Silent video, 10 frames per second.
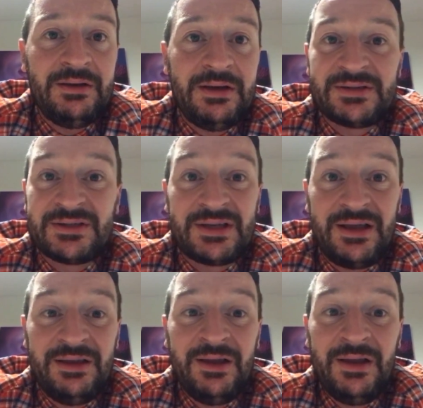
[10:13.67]
as I
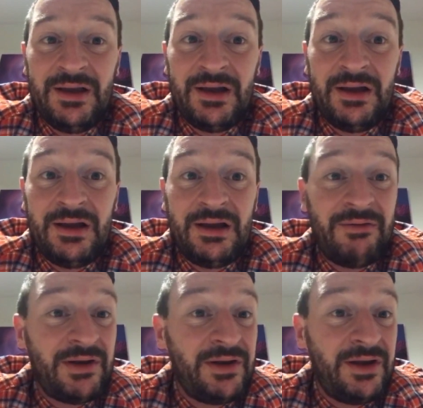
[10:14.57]
say, I've
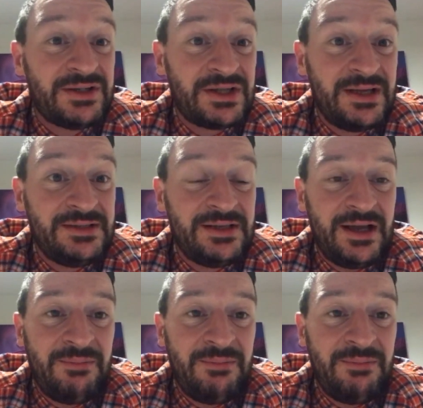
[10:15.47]
had a nice day today.